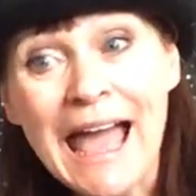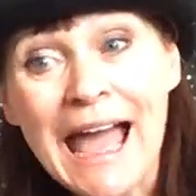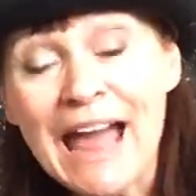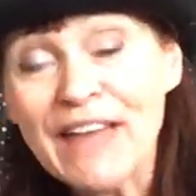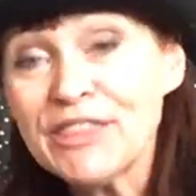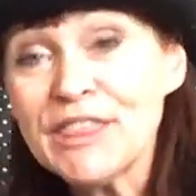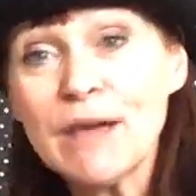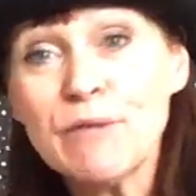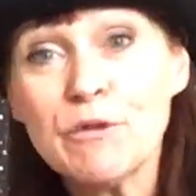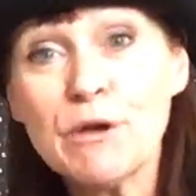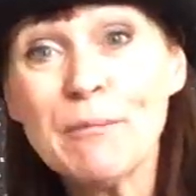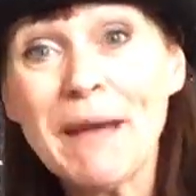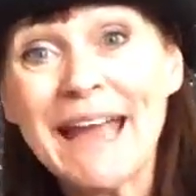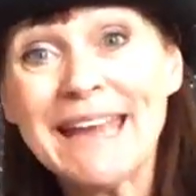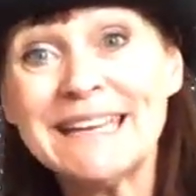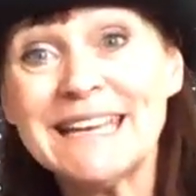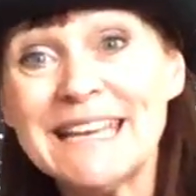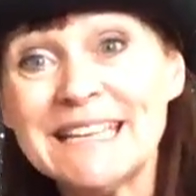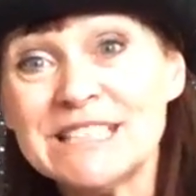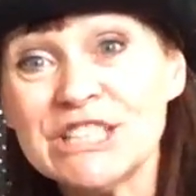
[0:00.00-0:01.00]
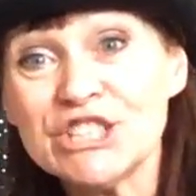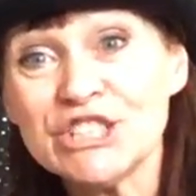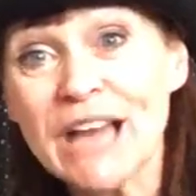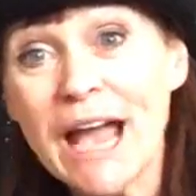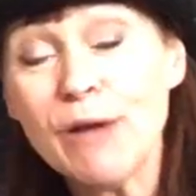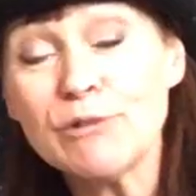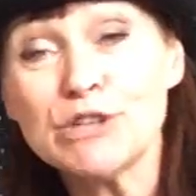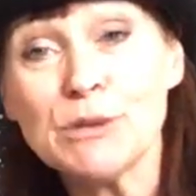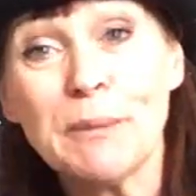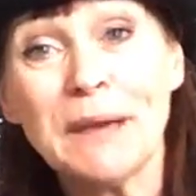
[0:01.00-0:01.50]
I think we might need to
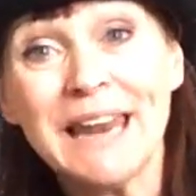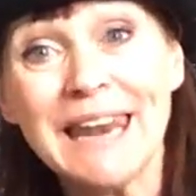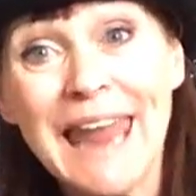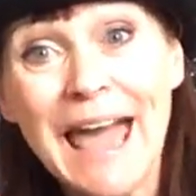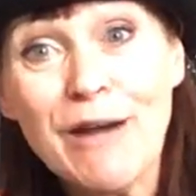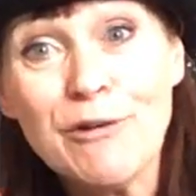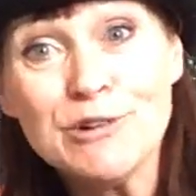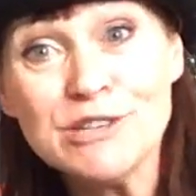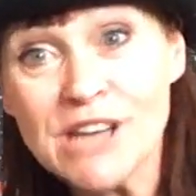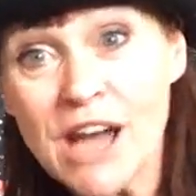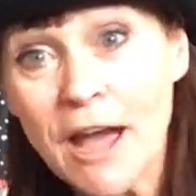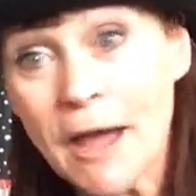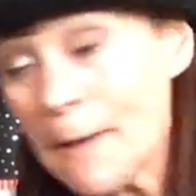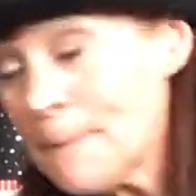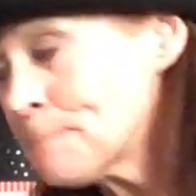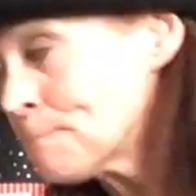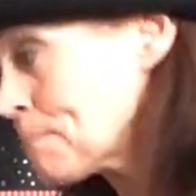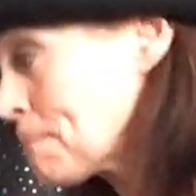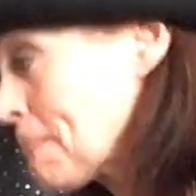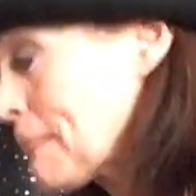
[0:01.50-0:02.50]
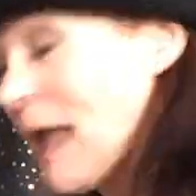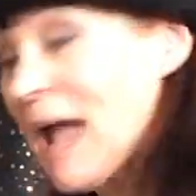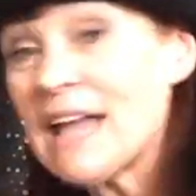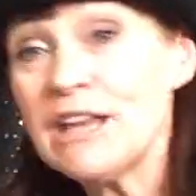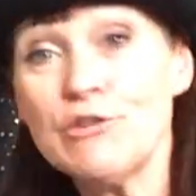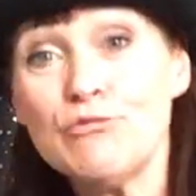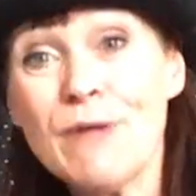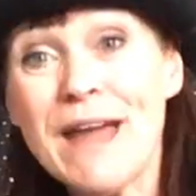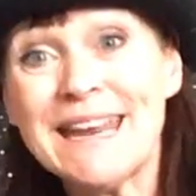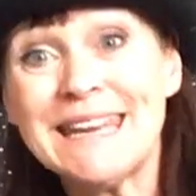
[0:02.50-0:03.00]
shout a bit louder. Are
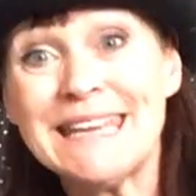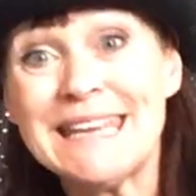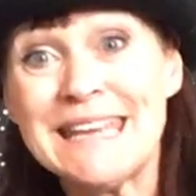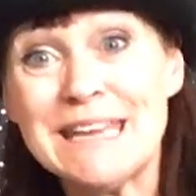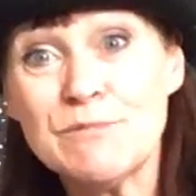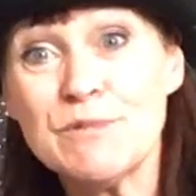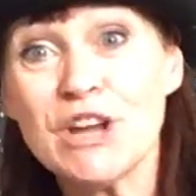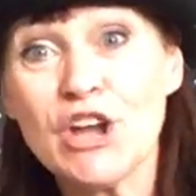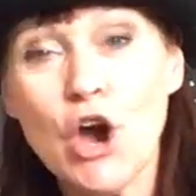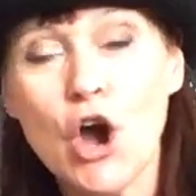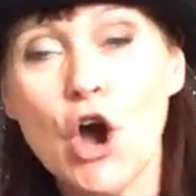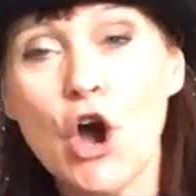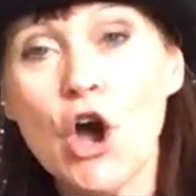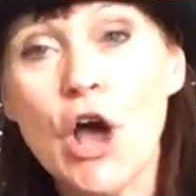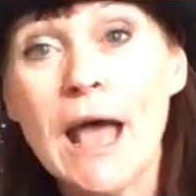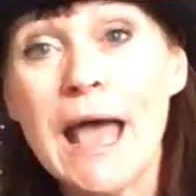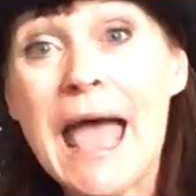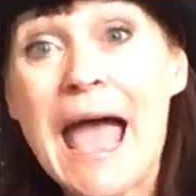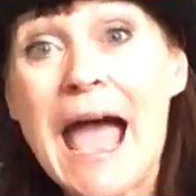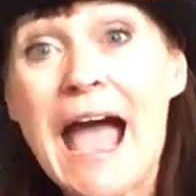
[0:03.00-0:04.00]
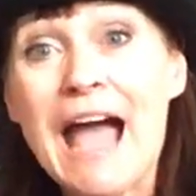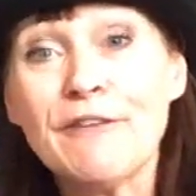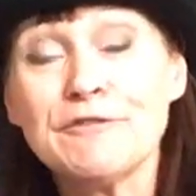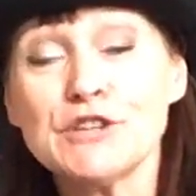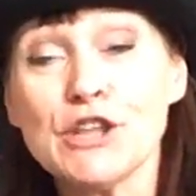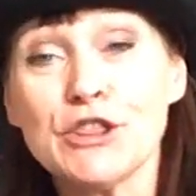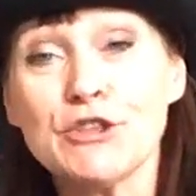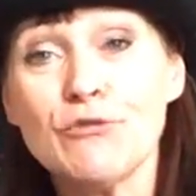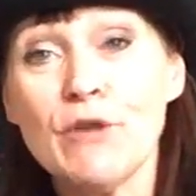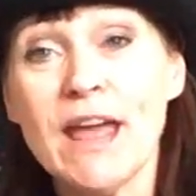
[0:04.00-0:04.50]
you ready? Here we go.
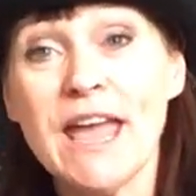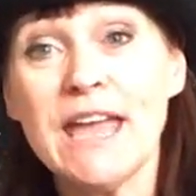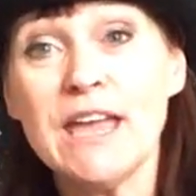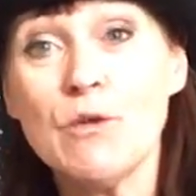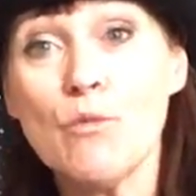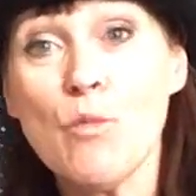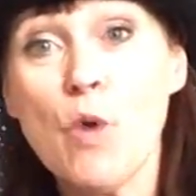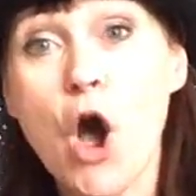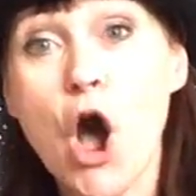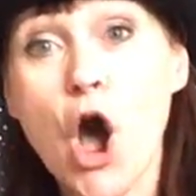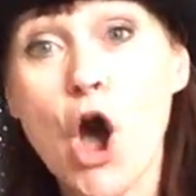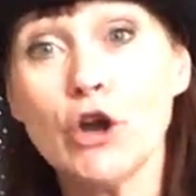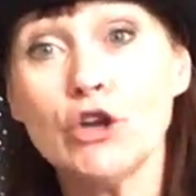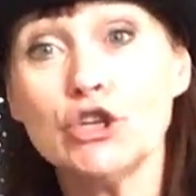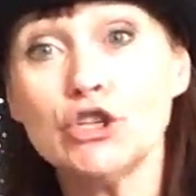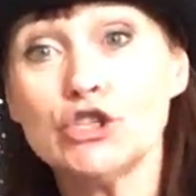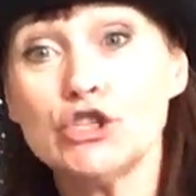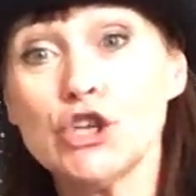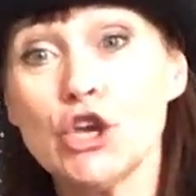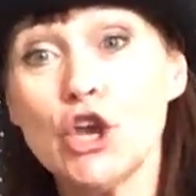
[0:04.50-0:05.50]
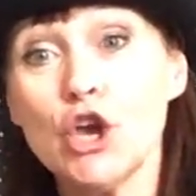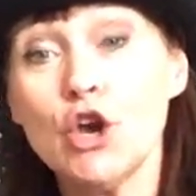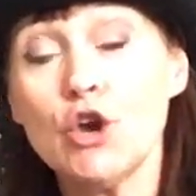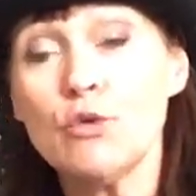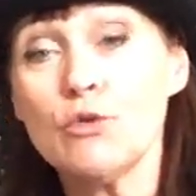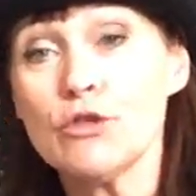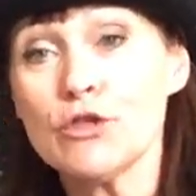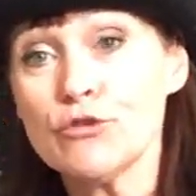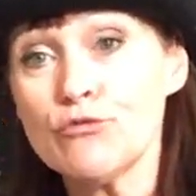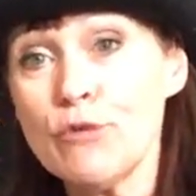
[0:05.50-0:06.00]
After three. One,
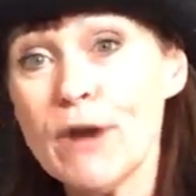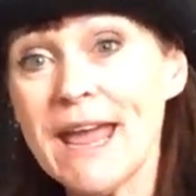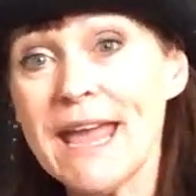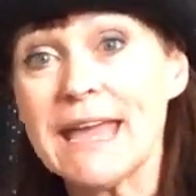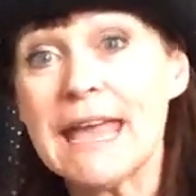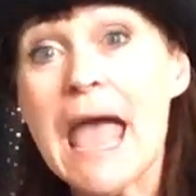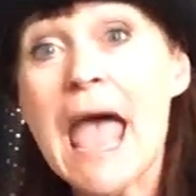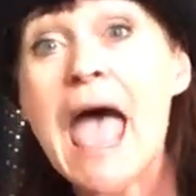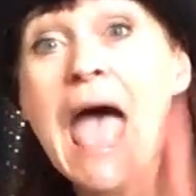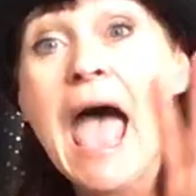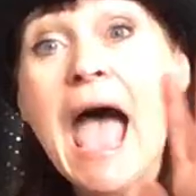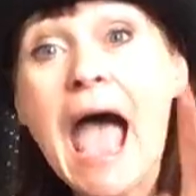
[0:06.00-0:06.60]
two, three.